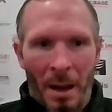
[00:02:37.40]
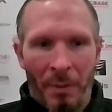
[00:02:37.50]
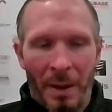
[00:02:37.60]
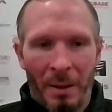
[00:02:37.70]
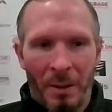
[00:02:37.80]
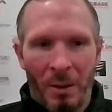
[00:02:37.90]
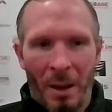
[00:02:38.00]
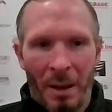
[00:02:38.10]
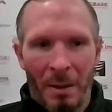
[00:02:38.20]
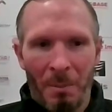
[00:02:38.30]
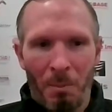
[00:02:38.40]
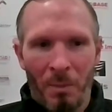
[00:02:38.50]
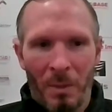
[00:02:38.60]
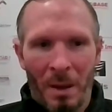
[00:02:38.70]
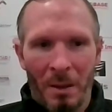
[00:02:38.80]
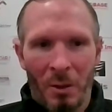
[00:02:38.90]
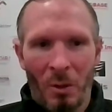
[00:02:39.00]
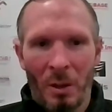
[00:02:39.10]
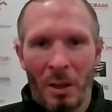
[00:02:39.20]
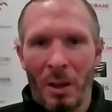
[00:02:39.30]
I think um,
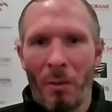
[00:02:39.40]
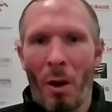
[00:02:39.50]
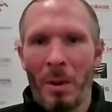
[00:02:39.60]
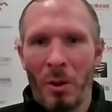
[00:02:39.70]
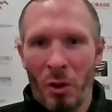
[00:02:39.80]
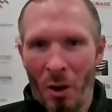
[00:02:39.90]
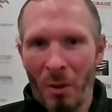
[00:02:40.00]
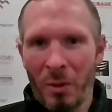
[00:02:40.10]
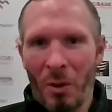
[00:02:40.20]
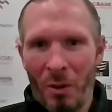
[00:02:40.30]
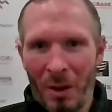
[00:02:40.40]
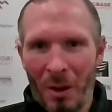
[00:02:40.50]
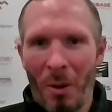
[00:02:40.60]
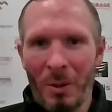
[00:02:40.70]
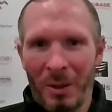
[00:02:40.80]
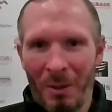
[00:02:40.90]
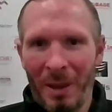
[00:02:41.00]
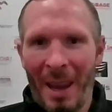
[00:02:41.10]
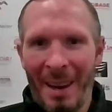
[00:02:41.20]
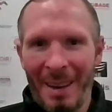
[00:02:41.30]
Sunderland have not been short scoring goals of
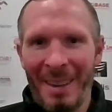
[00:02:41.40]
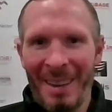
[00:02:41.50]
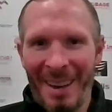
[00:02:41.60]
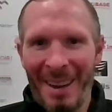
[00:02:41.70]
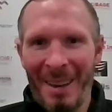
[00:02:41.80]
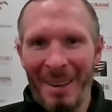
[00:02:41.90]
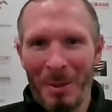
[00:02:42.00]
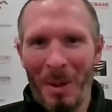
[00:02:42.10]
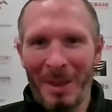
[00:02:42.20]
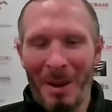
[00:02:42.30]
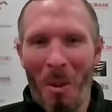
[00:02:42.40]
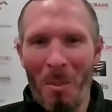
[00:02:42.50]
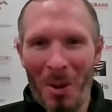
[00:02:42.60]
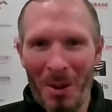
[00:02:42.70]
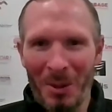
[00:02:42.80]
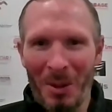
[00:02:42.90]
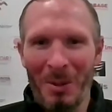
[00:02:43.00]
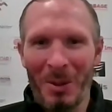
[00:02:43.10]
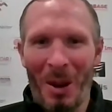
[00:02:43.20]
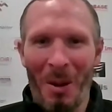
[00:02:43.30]
late, and especially one person.
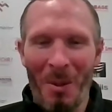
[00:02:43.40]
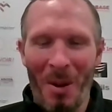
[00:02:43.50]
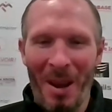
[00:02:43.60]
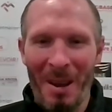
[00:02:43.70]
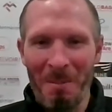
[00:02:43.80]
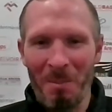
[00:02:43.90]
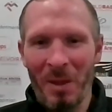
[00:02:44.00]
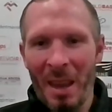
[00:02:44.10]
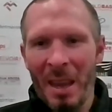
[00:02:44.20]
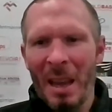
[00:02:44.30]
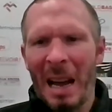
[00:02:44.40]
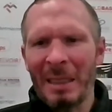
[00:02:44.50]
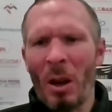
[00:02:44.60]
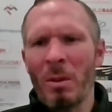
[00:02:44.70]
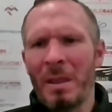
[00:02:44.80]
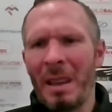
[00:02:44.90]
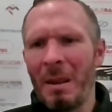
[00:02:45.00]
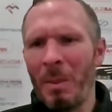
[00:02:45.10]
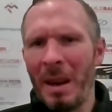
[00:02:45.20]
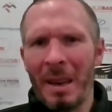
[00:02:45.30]
So um, I don't see
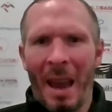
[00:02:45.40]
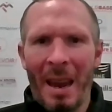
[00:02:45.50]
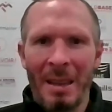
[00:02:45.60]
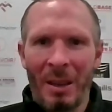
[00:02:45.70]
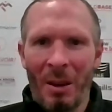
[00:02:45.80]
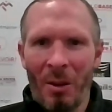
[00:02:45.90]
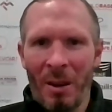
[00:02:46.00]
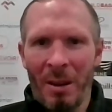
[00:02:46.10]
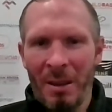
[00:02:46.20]
it being cagey or a,